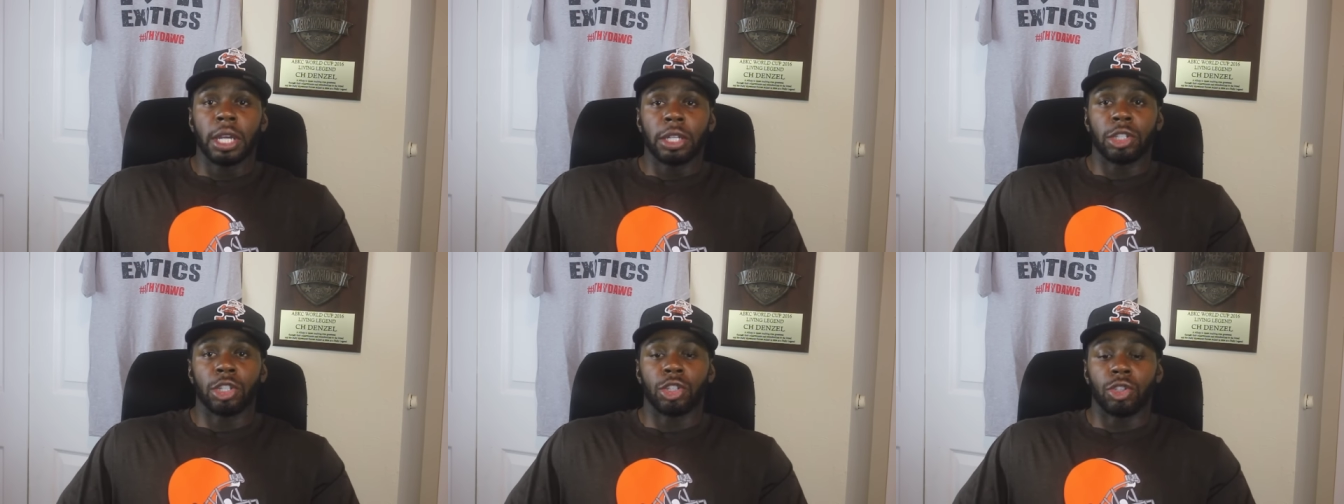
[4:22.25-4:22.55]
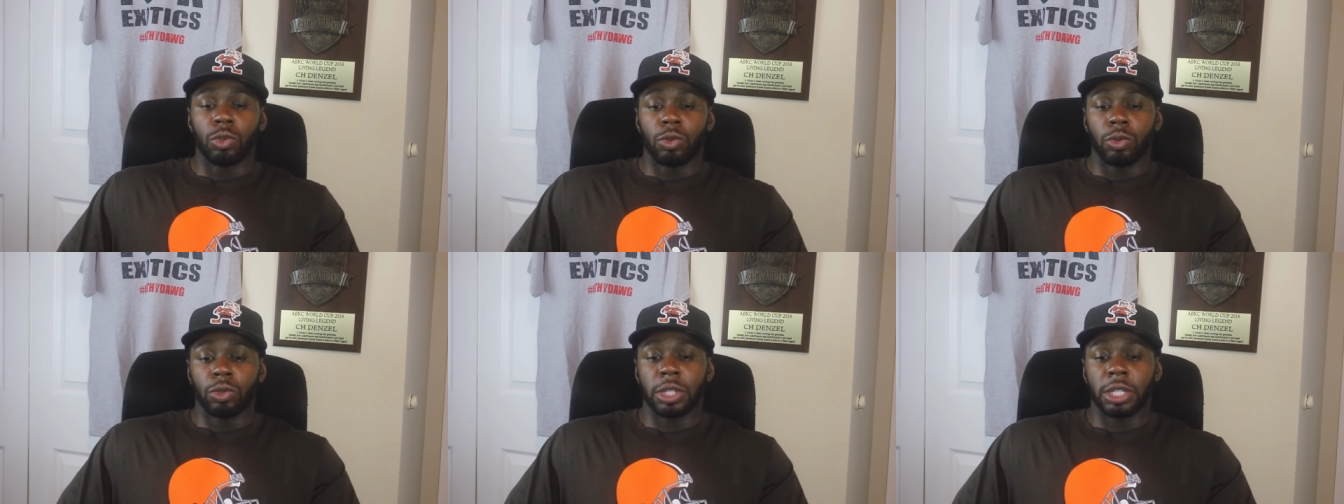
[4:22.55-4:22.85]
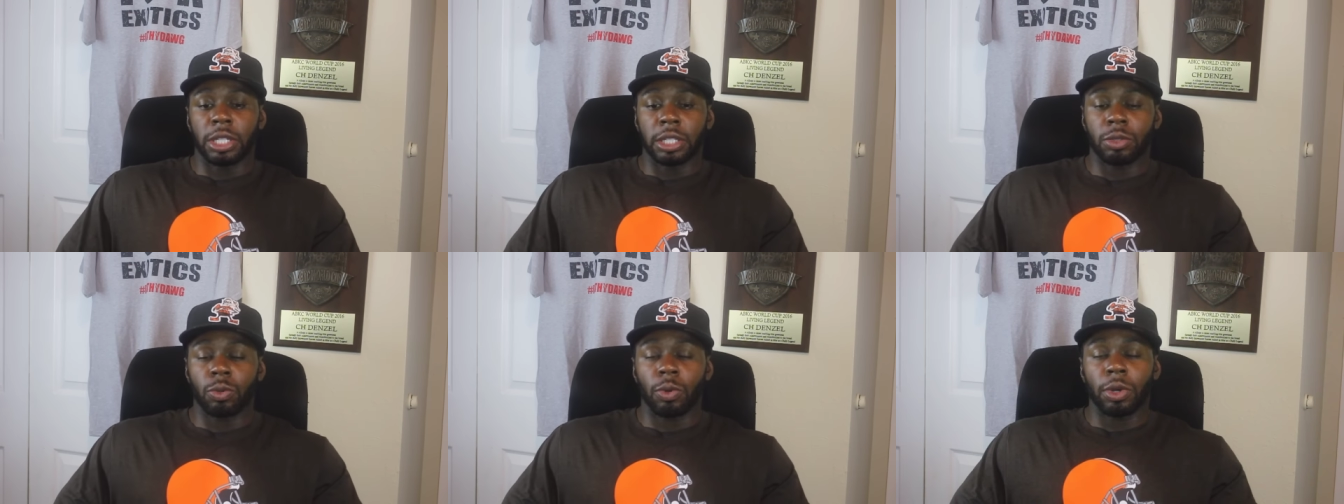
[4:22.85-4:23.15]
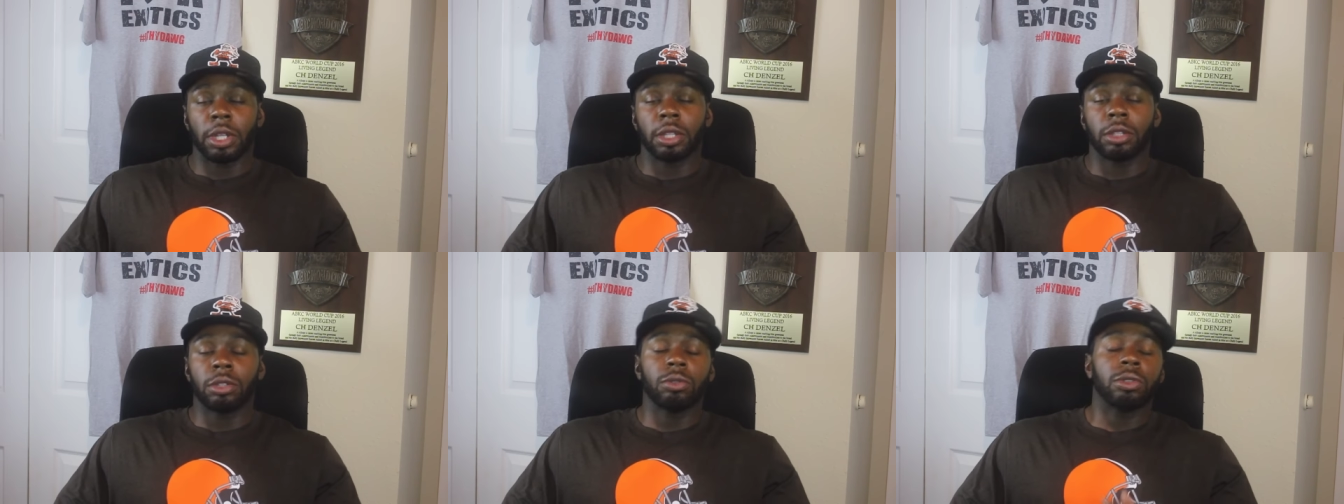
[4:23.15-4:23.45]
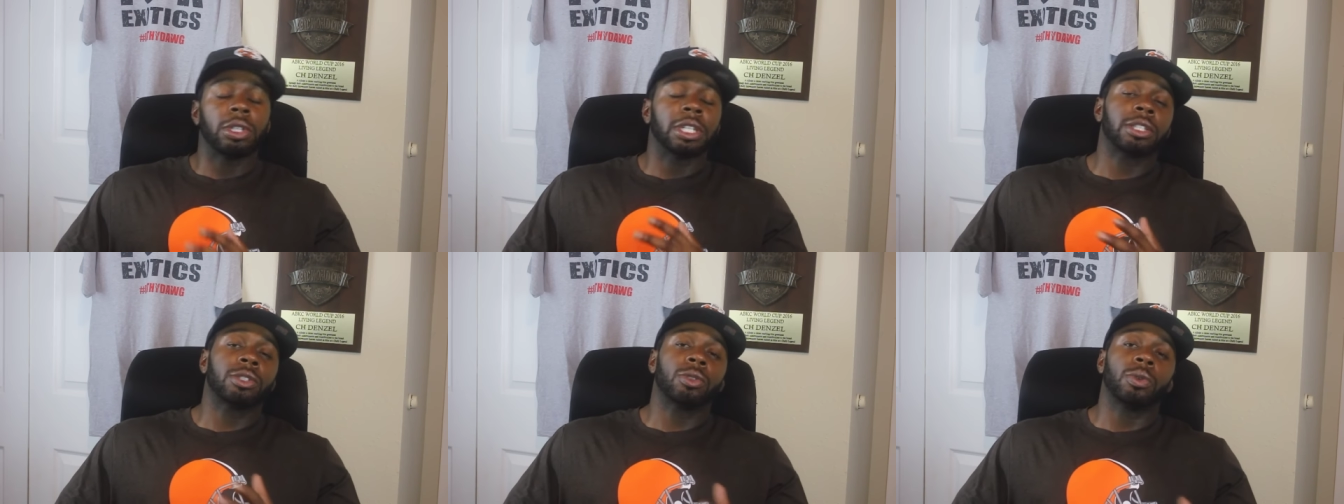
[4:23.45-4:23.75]
to do this do
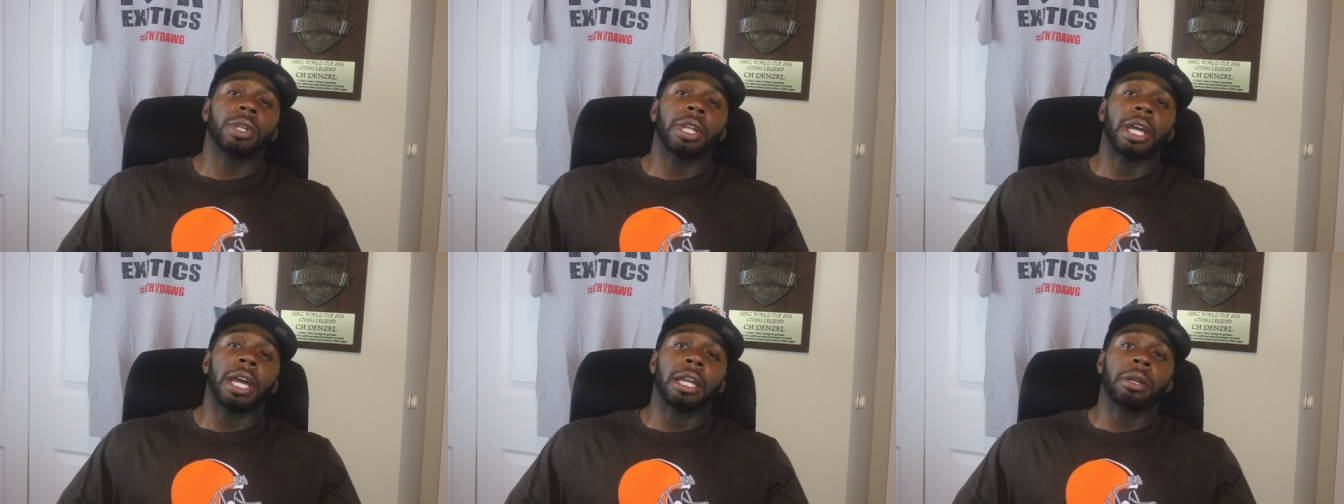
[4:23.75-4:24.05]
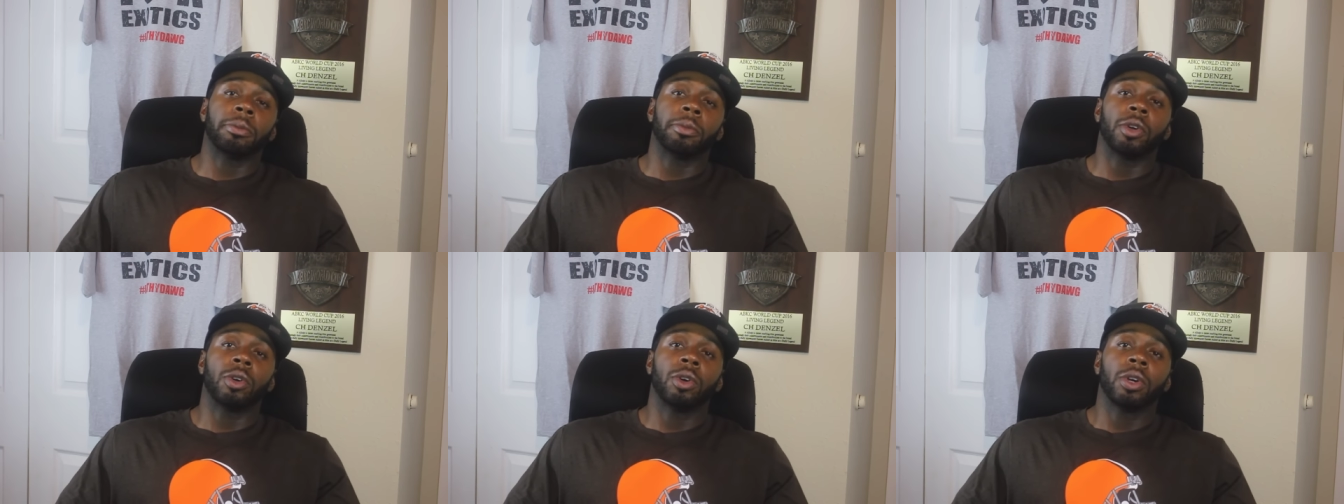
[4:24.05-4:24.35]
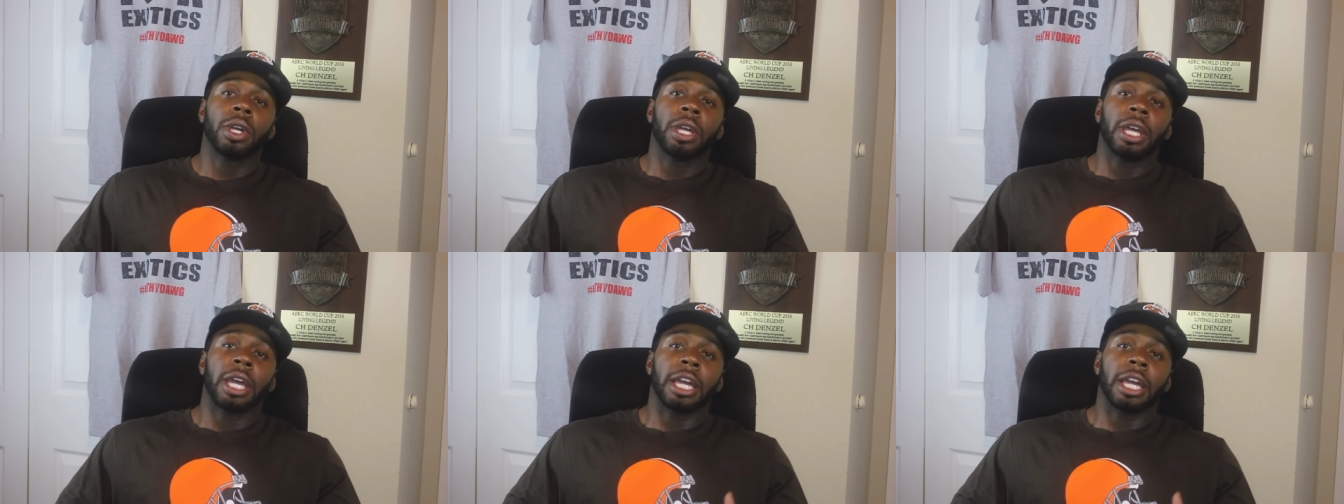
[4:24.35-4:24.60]
this to an animal